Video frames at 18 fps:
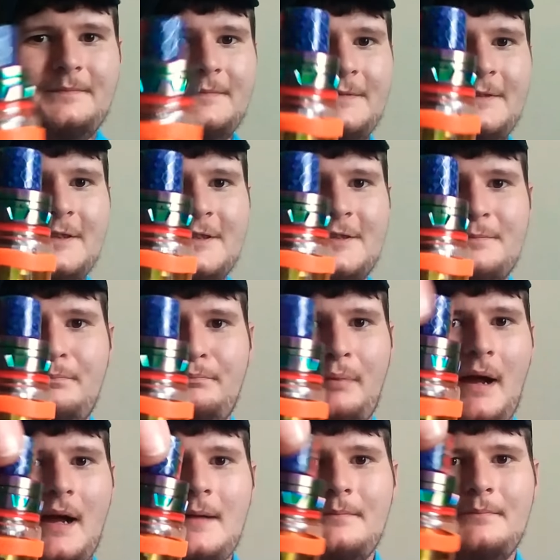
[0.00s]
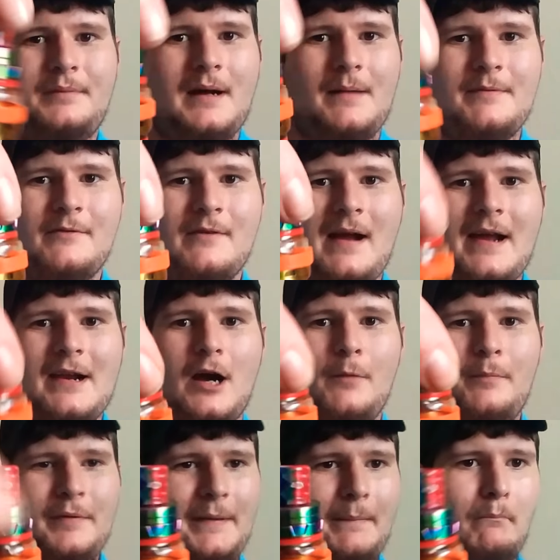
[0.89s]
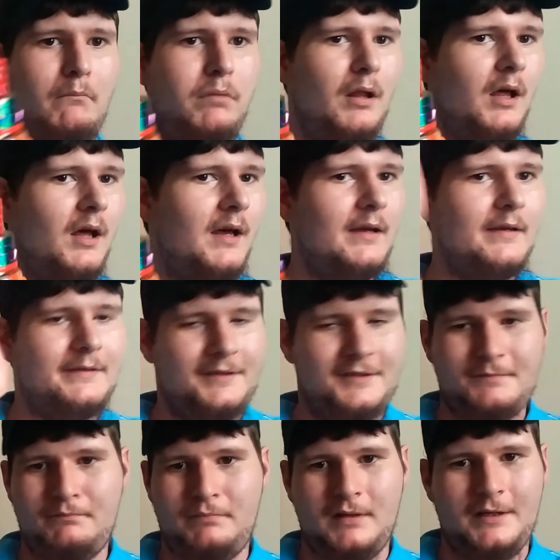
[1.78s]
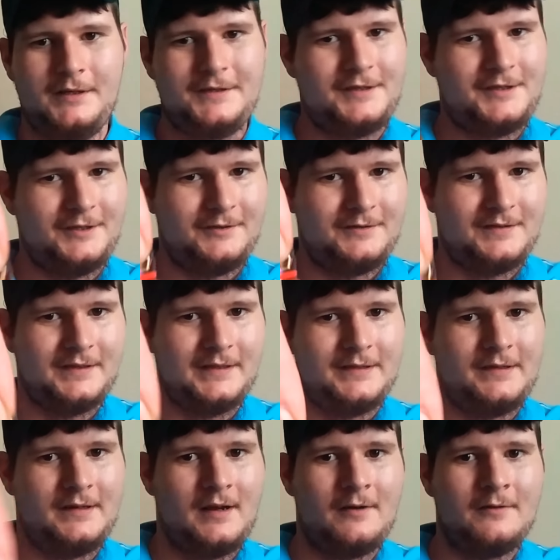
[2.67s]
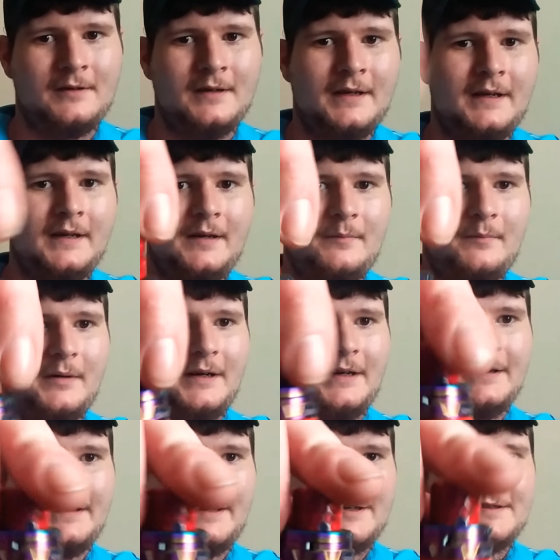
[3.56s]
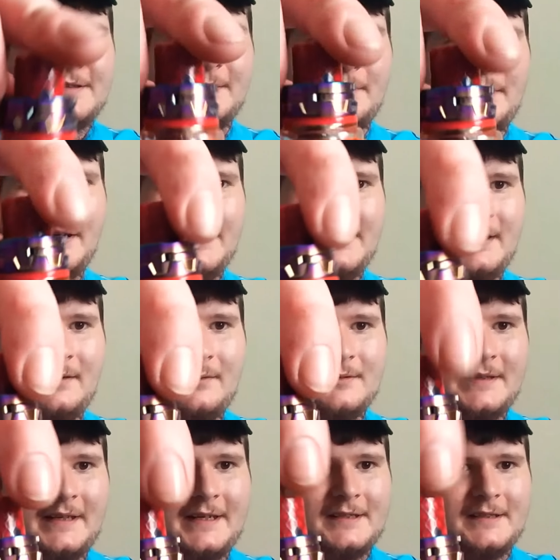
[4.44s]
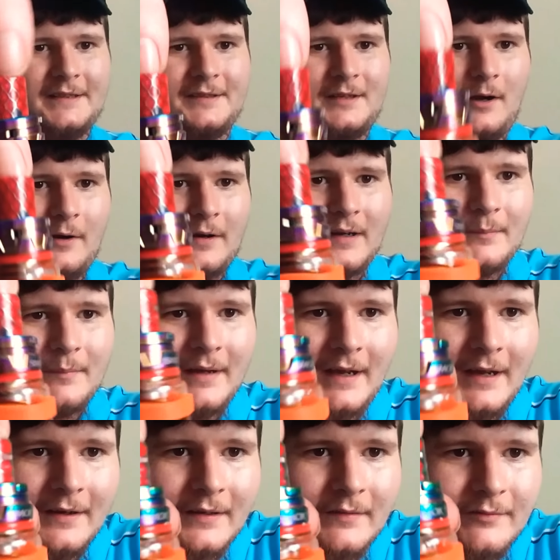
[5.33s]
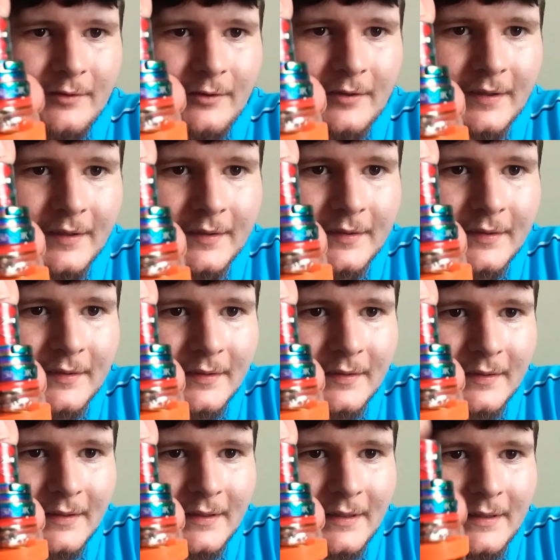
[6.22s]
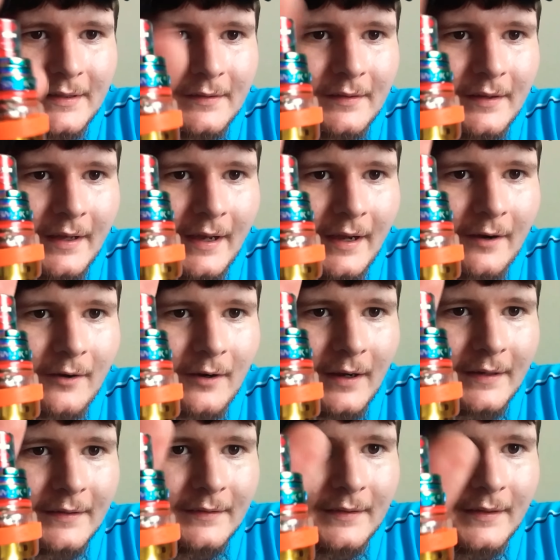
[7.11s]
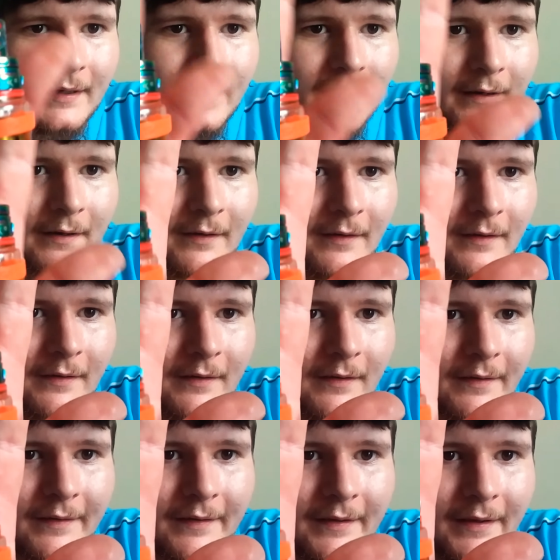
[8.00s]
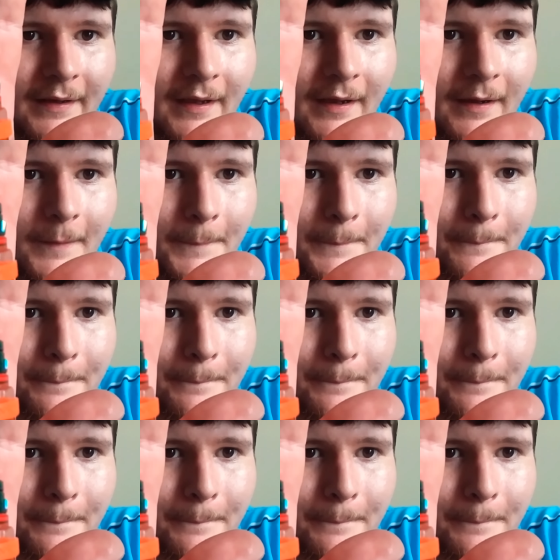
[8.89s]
you just pop, pop it right open and blow you just blow your juice in, you know. But there's the button I was actually talking about. If you can see that right there, yeah,